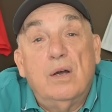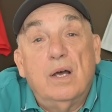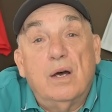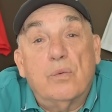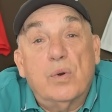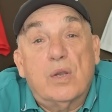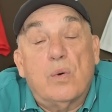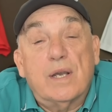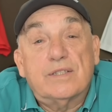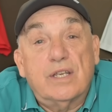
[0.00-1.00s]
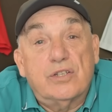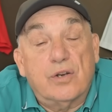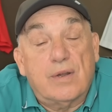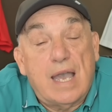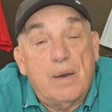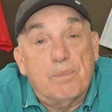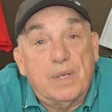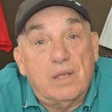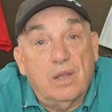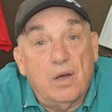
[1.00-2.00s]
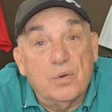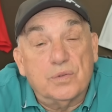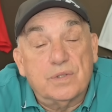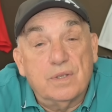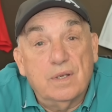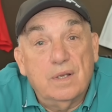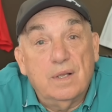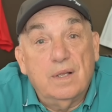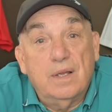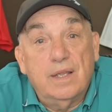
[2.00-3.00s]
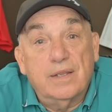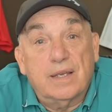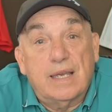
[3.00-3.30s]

request that your account be closed." And the